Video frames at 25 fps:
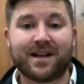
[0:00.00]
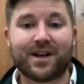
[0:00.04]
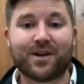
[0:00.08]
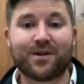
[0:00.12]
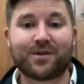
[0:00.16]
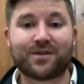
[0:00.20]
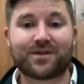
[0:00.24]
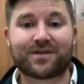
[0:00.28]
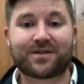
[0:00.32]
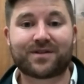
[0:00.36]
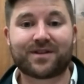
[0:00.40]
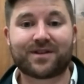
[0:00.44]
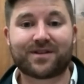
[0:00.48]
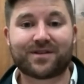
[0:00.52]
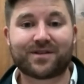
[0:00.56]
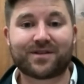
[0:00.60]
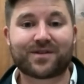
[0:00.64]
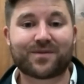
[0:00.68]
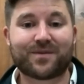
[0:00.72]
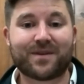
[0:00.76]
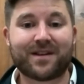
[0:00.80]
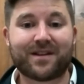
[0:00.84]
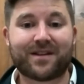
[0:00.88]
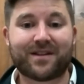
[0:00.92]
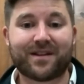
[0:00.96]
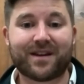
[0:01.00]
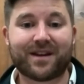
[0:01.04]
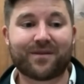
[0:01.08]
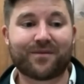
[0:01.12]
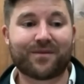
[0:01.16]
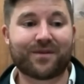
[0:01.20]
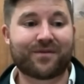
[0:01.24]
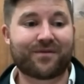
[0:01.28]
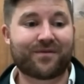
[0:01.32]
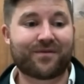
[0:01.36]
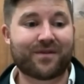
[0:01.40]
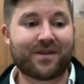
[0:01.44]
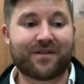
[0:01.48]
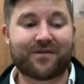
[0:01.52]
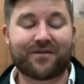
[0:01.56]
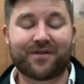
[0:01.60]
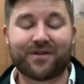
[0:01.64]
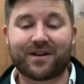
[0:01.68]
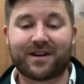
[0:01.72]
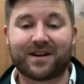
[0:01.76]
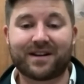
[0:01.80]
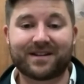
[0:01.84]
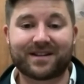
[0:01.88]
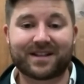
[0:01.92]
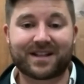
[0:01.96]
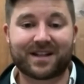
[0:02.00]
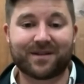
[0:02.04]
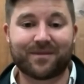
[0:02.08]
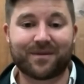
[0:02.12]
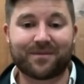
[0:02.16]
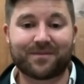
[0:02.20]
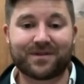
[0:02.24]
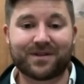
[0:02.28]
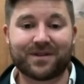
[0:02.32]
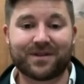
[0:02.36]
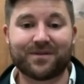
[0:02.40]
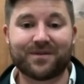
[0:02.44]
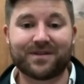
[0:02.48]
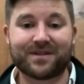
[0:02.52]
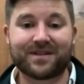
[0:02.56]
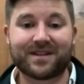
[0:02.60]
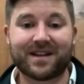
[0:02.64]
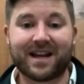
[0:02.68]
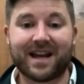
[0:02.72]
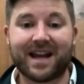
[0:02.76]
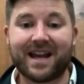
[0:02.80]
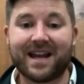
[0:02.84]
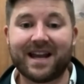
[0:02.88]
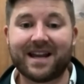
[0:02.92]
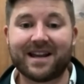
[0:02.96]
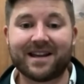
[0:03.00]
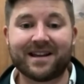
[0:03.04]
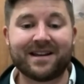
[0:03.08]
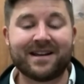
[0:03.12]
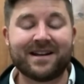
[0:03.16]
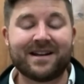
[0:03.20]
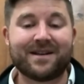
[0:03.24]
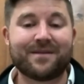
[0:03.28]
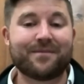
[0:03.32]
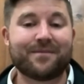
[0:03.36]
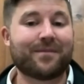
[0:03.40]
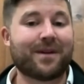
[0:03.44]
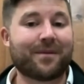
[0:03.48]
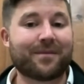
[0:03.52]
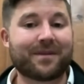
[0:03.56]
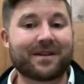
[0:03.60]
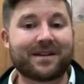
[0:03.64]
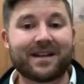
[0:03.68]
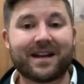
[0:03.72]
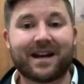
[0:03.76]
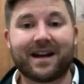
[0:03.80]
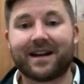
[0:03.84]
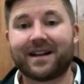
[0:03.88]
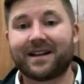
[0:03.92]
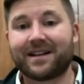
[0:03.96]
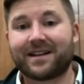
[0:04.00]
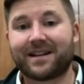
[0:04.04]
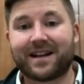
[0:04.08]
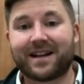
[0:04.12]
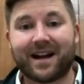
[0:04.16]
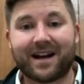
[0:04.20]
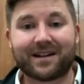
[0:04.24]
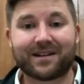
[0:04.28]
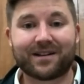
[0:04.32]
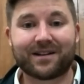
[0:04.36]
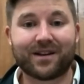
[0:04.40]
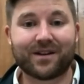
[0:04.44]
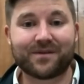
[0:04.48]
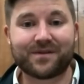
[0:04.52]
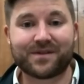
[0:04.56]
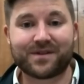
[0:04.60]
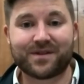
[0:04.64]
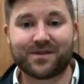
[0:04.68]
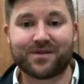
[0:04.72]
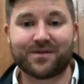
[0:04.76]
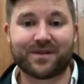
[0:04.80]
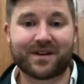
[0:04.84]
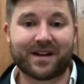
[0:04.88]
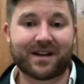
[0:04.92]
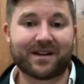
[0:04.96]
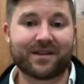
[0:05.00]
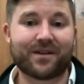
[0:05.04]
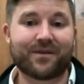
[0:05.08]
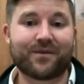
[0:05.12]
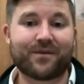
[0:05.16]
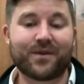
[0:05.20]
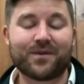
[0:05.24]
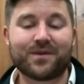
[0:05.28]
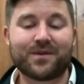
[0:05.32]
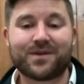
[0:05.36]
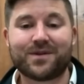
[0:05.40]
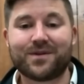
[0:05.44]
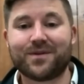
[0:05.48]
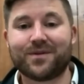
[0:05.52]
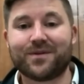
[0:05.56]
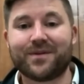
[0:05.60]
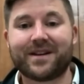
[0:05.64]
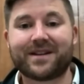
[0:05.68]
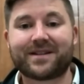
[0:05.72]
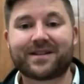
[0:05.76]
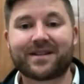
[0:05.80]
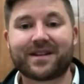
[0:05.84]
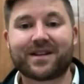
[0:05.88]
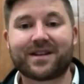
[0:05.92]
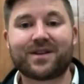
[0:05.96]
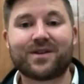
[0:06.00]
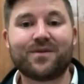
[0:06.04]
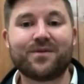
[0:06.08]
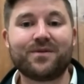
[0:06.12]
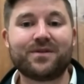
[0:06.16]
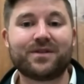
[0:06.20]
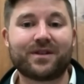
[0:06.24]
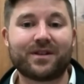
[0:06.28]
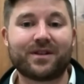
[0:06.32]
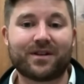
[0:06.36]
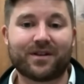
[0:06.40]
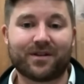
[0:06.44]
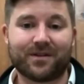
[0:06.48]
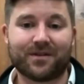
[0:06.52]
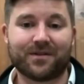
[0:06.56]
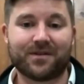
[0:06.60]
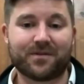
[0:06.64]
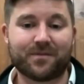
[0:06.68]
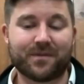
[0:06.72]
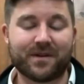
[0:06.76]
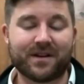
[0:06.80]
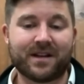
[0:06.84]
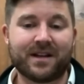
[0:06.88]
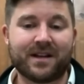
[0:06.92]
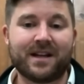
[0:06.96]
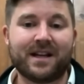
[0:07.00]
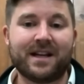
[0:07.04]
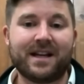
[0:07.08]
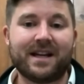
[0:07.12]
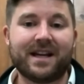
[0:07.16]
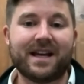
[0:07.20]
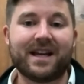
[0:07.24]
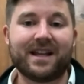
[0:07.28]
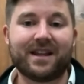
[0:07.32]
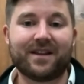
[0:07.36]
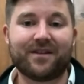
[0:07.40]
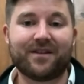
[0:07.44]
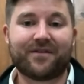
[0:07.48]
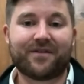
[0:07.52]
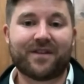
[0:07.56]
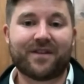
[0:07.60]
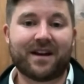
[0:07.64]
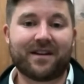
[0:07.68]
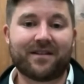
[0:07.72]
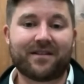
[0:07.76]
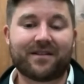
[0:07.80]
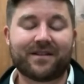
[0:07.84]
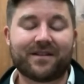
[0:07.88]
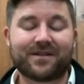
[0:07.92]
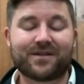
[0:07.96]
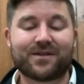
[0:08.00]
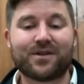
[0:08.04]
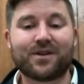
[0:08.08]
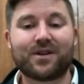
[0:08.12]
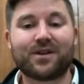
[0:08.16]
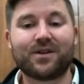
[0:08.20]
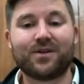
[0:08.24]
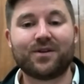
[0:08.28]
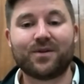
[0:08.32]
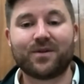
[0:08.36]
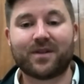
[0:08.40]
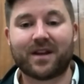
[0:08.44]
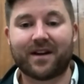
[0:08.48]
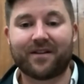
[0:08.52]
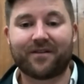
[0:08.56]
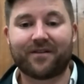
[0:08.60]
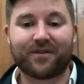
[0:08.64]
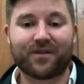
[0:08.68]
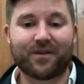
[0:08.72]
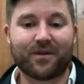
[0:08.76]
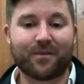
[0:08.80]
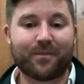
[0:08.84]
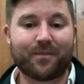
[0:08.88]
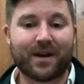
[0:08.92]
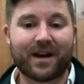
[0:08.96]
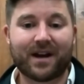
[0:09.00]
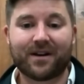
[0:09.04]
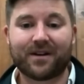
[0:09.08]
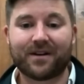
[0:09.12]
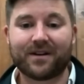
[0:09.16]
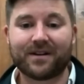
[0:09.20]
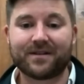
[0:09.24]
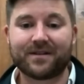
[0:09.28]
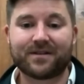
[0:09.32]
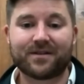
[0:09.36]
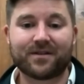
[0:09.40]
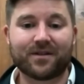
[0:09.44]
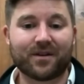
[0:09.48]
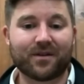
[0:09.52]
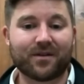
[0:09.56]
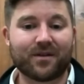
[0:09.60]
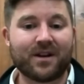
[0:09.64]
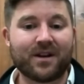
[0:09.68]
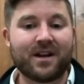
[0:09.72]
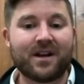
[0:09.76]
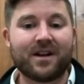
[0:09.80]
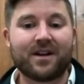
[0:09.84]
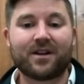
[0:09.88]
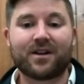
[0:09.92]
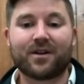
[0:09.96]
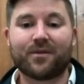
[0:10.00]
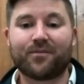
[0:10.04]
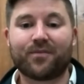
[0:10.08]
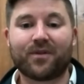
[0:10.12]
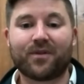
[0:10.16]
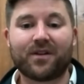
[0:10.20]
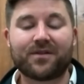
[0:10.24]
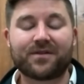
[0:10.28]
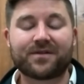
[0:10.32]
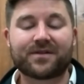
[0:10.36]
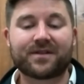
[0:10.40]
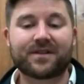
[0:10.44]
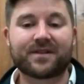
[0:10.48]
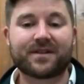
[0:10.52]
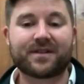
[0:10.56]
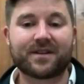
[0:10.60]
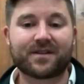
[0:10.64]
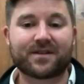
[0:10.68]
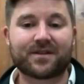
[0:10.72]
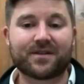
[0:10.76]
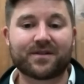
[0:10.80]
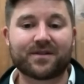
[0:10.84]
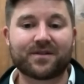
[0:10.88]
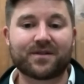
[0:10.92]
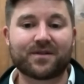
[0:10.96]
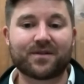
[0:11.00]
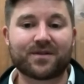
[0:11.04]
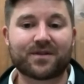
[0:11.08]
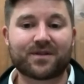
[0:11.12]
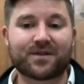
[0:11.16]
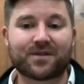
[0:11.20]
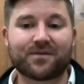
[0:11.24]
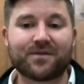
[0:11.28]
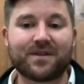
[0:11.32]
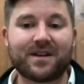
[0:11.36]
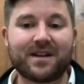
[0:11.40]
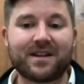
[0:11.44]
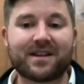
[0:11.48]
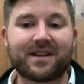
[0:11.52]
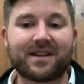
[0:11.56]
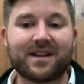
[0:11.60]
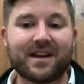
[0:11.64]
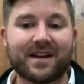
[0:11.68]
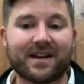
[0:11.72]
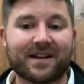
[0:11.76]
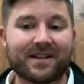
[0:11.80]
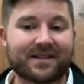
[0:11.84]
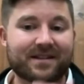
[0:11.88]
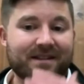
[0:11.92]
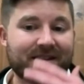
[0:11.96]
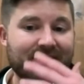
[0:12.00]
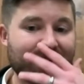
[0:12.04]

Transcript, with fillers: It's such a sweet thing if your kids come up to you and say, Hey, mommy and daddy, God loves you and I love you too. That's a huge encouragement in the faith. And so you can do that for your parents, your, your brothers and sisters, those three things.